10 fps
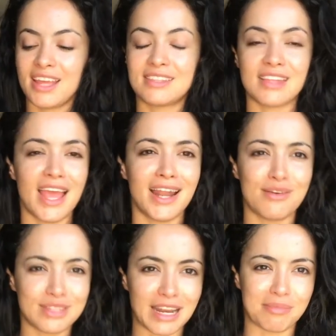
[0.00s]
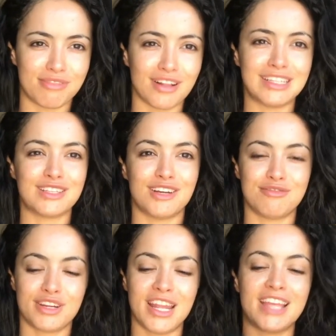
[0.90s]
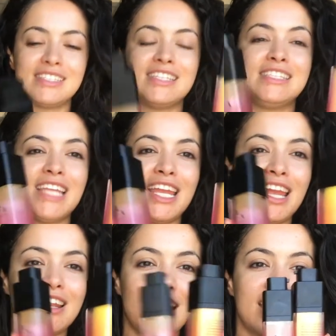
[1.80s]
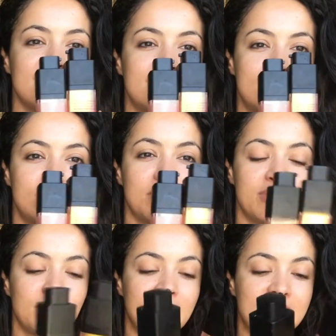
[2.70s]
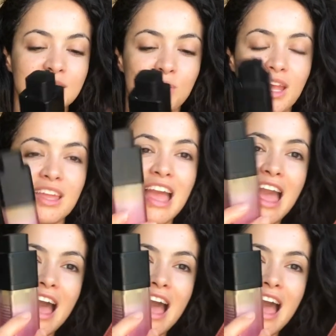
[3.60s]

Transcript: It's, and I ended up falling in love with, is the Day and Night Serum from Laser Way.